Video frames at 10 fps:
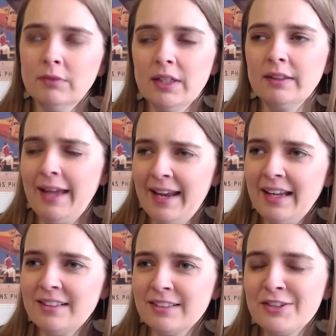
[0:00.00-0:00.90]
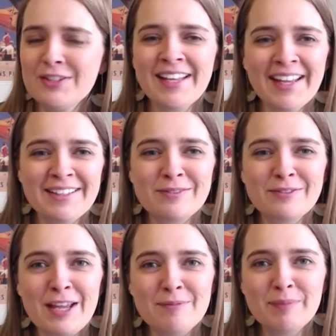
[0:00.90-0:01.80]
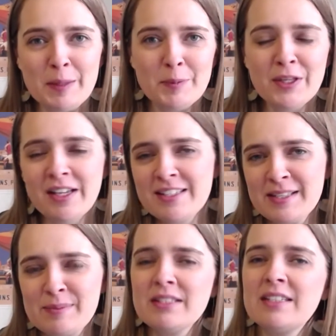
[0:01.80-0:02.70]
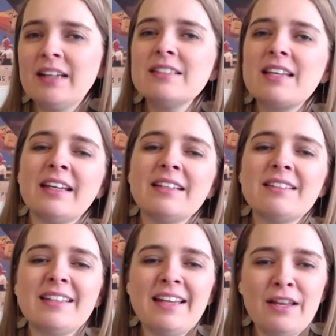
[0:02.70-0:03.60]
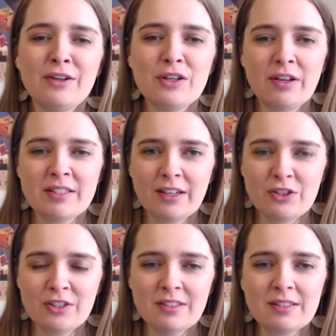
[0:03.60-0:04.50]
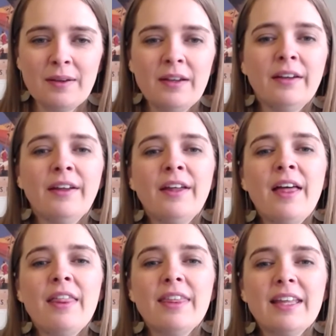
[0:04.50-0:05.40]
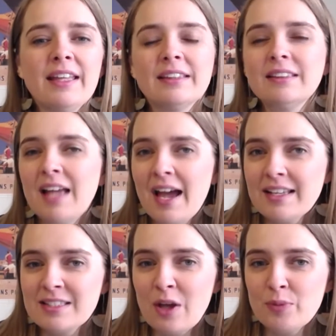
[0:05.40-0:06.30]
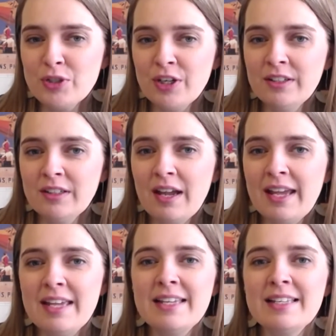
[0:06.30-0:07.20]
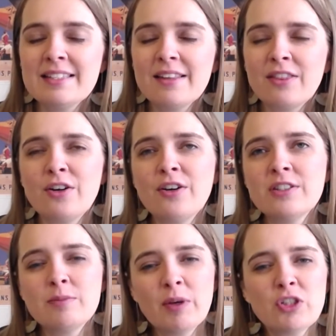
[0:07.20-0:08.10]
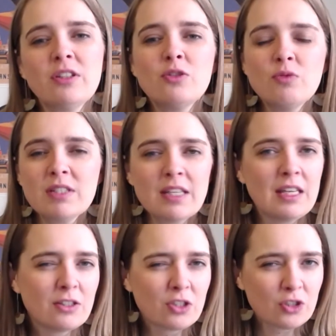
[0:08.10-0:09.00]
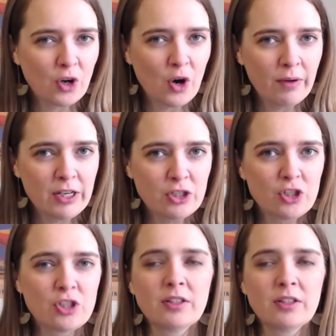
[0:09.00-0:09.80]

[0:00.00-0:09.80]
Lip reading: connected. So it's connected in people, accessibility, and it's connected in transactions. The last option is those specialist receipt storage